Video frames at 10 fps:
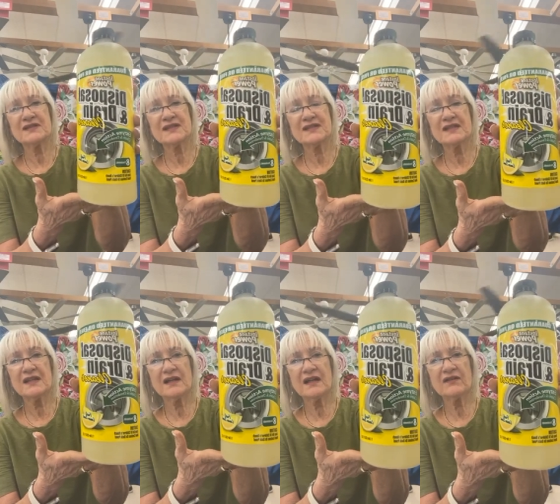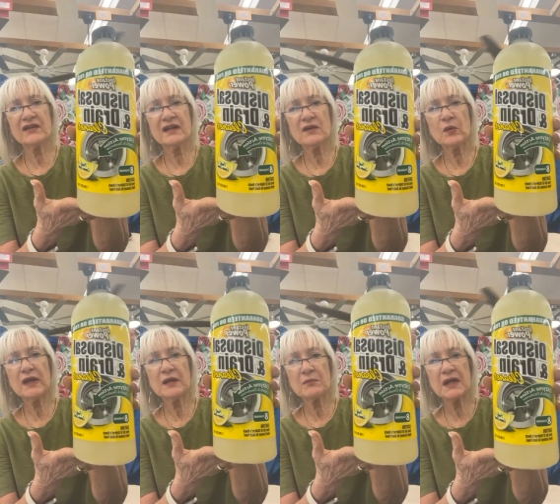just every other
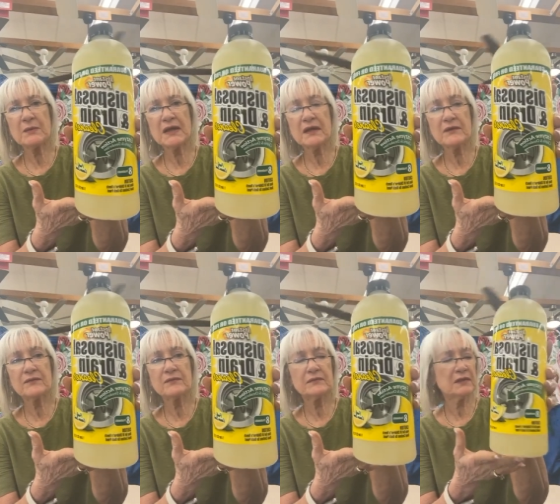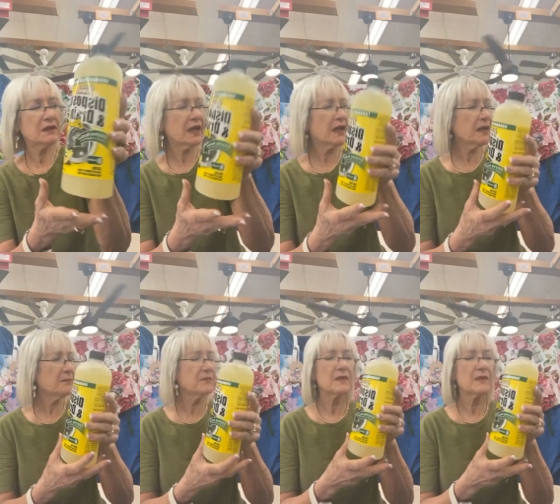week maybe, okay?